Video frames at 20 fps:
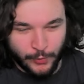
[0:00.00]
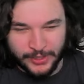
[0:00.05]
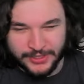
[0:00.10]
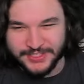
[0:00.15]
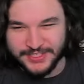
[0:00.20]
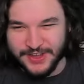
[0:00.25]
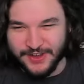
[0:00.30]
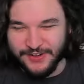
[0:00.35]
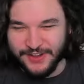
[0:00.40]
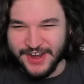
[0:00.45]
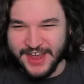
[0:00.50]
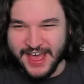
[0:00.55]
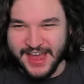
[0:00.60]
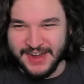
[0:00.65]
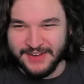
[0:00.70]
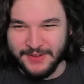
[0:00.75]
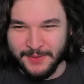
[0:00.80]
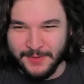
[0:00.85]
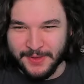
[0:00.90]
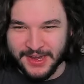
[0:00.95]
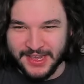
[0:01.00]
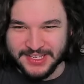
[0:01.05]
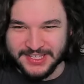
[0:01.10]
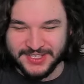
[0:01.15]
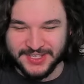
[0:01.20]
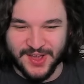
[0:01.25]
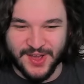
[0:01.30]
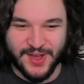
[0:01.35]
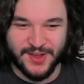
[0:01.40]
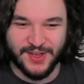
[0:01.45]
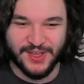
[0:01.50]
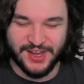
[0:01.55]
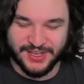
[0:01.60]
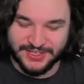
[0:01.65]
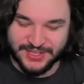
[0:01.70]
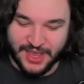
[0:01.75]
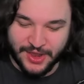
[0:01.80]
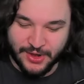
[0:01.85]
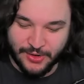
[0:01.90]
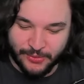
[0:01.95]
What's going on, everybody? So it
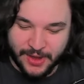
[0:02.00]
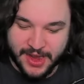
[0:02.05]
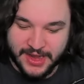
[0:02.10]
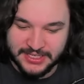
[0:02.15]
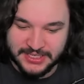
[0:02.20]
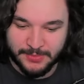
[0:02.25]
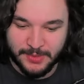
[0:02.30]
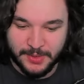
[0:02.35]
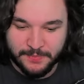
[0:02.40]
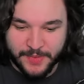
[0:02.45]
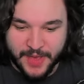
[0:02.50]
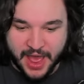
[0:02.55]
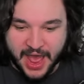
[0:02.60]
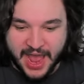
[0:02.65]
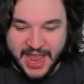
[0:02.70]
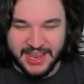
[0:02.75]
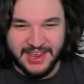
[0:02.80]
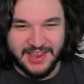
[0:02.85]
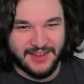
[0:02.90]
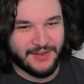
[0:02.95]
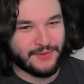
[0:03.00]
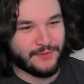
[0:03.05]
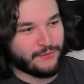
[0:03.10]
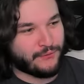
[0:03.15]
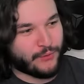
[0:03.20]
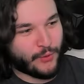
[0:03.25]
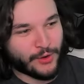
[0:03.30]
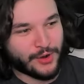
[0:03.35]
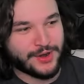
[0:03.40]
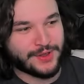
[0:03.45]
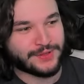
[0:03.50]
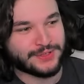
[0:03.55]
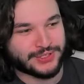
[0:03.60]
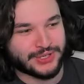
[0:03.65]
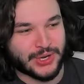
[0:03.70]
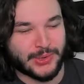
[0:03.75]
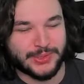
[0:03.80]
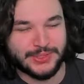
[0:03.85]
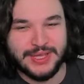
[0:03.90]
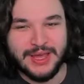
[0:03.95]
is great to be back for another
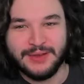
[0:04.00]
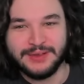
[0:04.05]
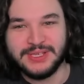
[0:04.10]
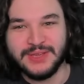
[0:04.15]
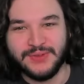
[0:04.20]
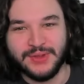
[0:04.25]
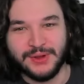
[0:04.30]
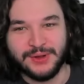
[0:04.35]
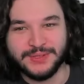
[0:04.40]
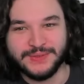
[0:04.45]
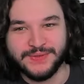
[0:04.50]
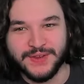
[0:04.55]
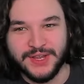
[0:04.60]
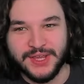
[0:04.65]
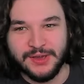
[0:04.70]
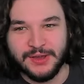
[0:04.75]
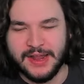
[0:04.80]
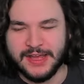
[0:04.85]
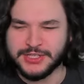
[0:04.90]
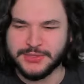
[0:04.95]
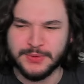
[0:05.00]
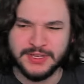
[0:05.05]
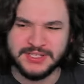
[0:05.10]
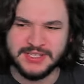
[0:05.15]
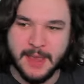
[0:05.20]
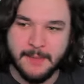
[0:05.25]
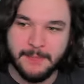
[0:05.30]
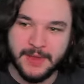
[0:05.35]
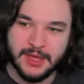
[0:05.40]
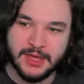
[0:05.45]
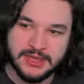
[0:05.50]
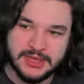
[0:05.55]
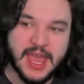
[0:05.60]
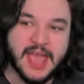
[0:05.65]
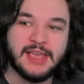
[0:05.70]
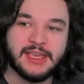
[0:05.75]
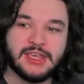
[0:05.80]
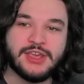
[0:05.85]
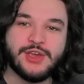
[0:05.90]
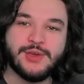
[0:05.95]
Star Wars Galaxy of Heroes video, and I just want to say a big
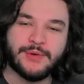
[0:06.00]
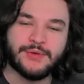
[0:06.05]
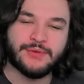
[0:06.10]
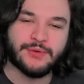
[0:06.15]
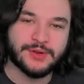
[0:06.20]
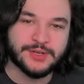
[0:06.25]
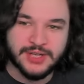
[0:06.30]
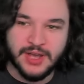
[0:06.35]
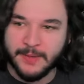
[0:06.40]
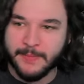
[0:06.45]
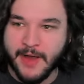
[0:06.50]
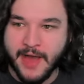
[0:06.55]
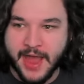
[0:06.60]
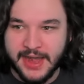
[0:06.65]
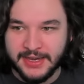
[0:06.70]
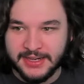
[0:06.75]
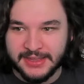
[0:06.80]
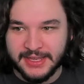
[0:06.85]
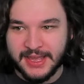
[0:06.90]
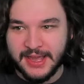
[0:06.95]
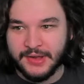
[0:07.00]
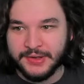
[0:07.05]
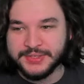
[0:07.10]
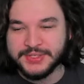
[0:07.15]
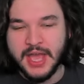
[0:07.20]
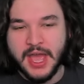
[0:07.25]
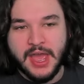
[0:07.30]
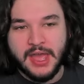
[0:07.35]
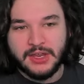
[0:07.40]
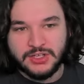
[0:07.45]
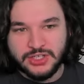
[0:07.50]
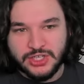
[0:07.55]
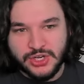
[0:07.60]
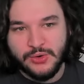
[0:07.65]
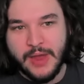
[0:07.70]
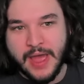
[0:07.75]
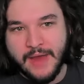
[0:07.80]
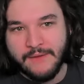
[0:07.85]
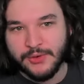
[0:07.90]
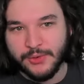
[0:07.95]
thank you before we talk about anything else
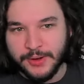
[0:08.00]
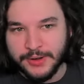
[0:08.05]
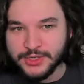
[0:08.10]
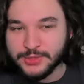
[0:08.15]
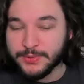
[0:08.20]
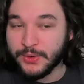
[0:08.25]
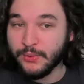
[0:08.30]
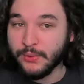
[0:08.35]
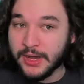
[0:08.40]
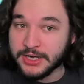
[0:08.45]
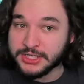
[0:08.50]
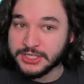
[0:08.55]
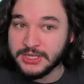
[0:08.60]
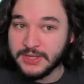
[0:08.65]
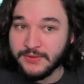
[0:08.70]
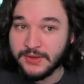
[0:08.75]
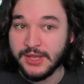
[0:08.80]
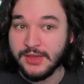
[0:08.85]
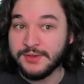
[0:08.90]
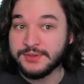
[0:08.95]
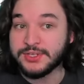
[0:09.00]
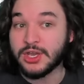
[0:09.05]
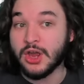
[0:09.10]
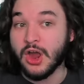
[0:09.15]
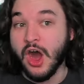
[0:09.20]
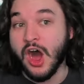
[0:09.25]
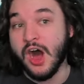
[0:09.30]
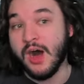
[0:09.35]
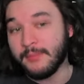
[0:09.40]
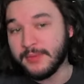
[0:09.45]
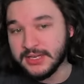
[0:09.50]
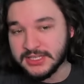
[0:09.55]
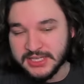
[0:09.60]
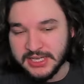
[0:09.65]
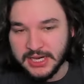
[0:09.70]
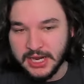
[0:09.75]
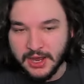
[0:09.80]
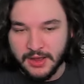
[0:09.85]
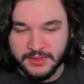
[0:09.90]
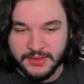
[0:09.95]
to everyone who's been watching the videos,
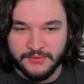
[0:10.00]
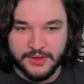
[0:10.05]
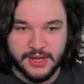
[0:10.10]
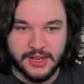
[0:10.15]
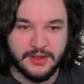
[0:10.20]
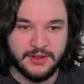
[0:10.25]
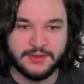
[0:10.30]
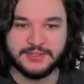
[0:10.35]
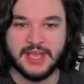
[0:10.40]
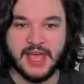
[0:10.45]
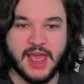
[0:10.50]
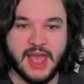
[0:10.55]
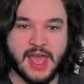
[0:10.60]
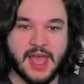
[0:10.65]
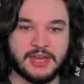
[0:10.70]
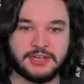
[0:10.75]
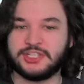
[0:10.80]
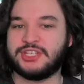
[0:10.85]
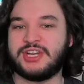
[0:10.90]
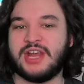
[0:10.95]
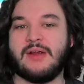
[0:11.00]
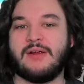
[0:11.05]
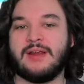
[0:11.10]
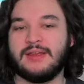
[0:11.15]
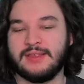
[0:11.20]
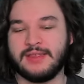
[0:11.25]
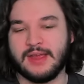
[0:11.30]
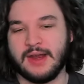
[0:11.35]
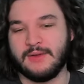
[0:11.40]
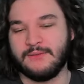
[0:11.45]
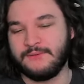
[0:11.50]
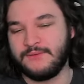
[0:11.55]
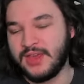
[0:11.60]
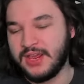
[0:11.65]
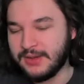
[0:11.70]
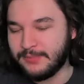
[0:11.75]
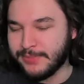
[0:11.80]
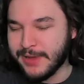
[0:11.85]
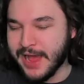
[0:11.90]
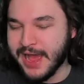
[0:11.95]
commenting on the videos, and sharing their
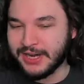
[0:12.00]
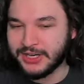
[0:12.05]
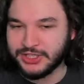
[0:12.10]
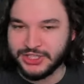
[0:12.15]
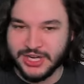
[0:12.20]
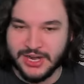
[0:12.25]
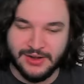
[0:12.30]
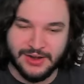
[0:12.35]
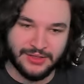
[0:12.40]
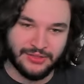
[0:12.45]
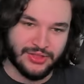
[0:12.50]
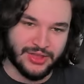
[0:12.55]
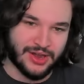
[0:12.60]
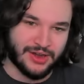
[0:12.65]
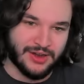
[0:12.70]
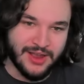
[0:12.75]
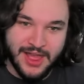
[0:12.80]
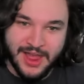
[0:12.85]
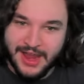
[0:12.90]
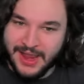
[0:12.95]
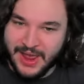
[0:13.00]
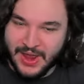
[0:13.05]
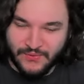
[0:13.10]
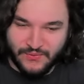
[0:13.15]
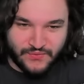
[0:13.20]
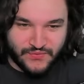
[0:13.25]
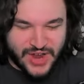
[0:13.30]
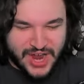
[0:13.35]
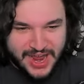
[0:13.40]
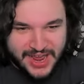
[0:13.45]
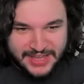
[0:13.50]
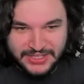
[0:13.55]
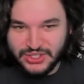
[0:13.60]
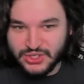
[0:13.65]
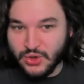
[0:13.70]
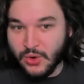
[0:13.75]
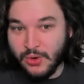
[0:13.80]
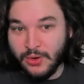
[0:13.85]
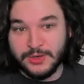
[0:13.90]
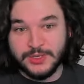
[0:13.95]
feedback, sharing their
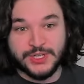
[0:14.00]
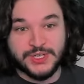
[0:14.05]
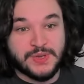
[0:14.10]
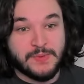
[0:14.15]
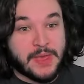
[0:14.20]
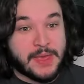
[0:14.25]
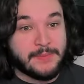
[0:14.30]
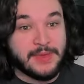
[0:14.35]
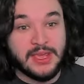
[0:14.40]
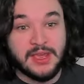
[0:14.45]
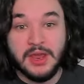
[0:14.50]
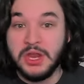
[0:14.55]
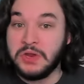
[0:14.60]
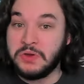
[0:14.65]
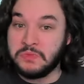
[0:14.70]
advice, or just maybe